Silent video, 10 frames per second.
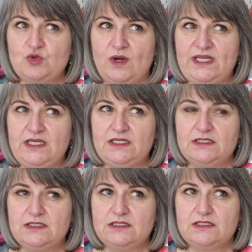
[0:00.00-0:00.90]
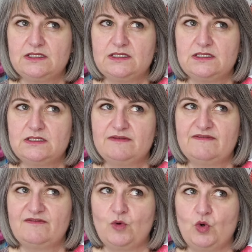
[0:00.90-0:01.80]

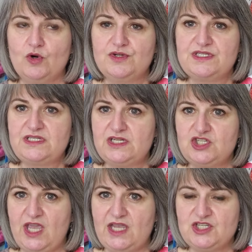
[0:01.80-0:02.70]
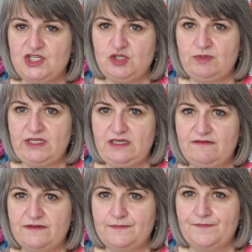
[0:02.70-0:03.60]
24 stitch gauge, I do believe.